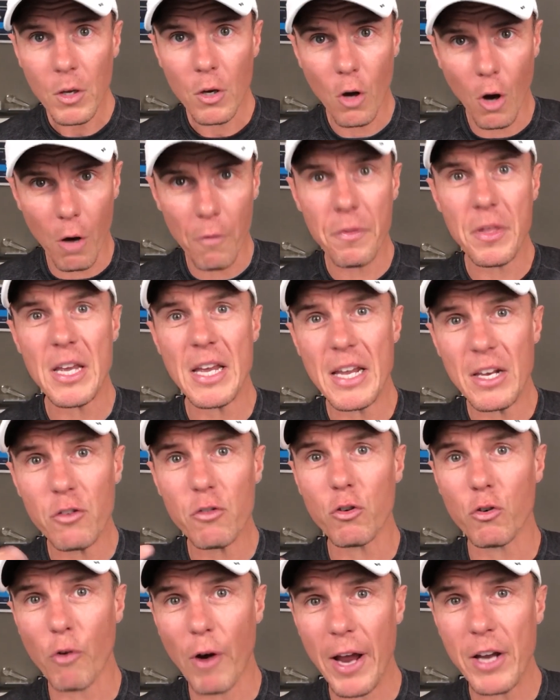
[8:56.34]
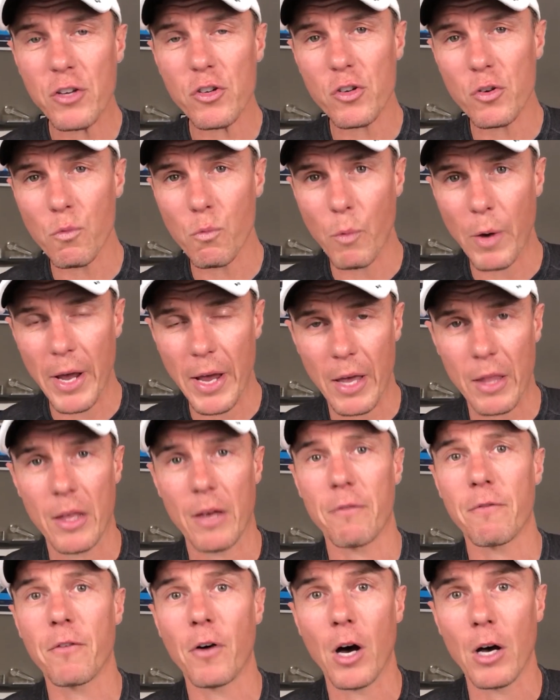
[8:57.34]
of the integration where
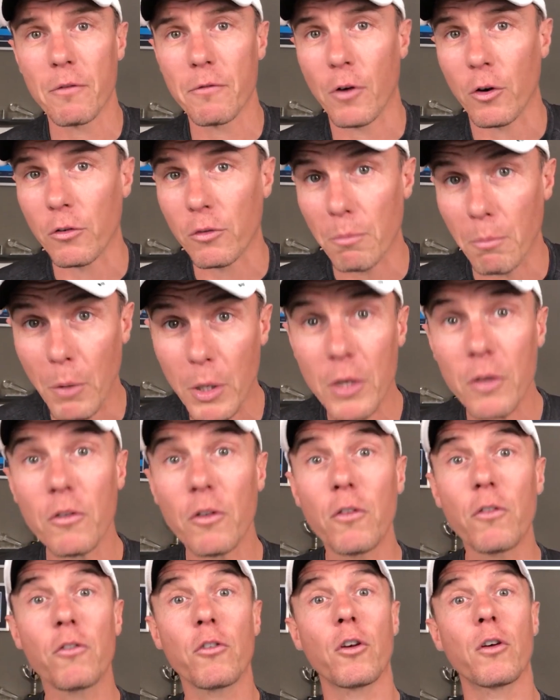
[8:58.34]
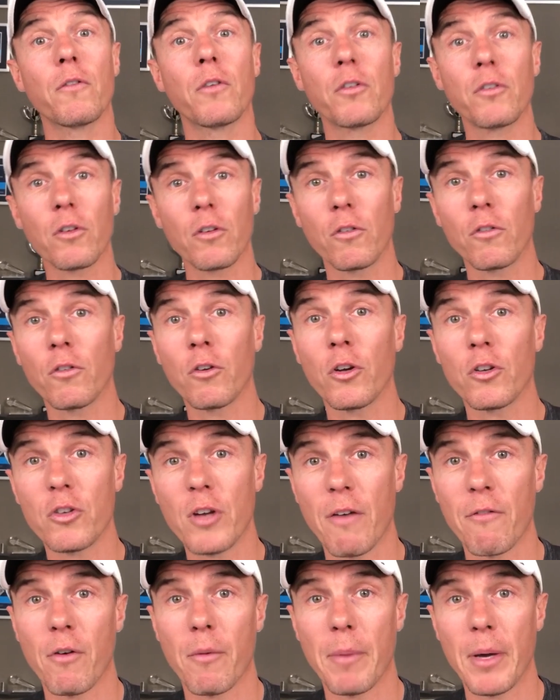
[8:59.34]
their Firefox monitor service can search
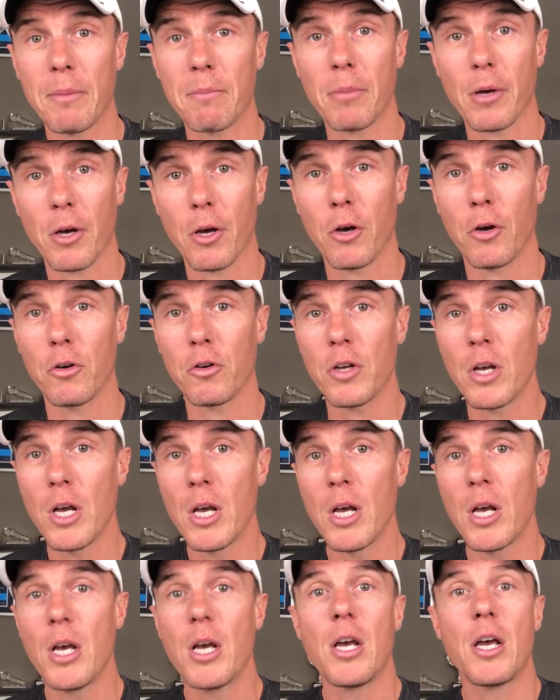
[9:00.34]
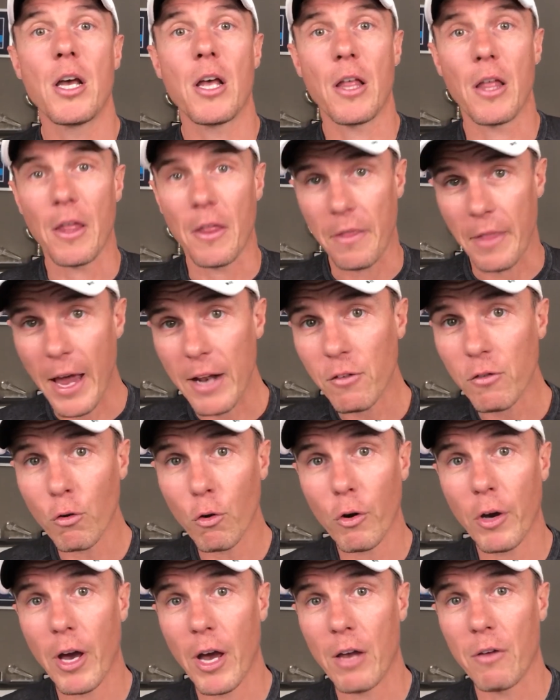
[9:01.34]
Have I Been Pwned. That's
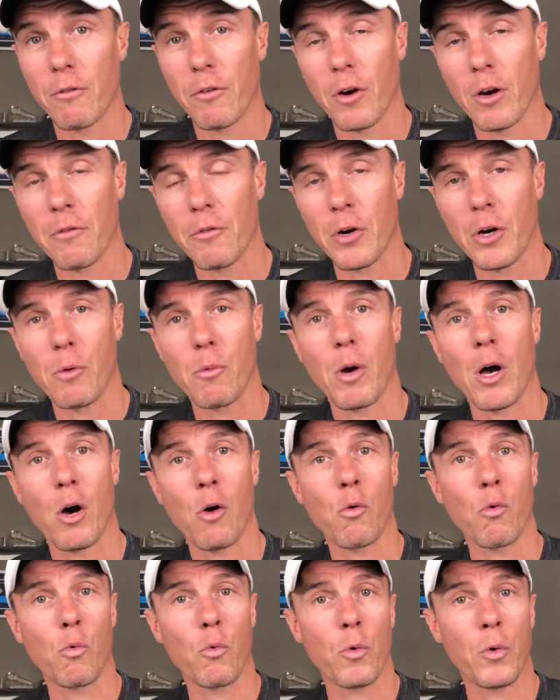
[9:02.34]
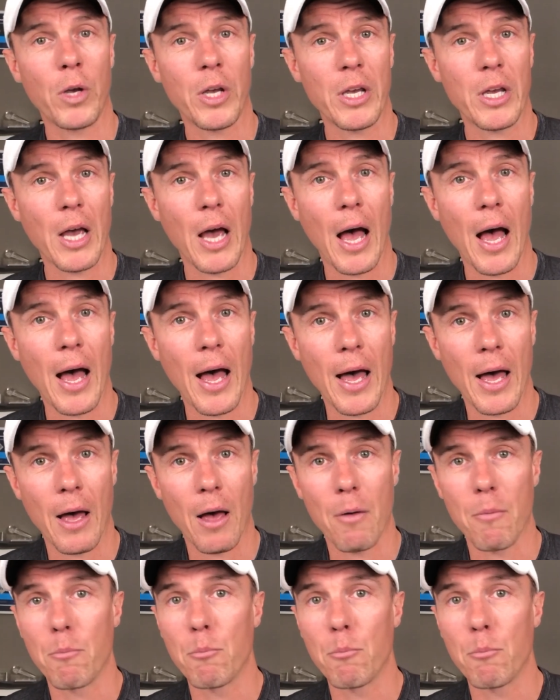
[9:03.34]
all going very, very well. We are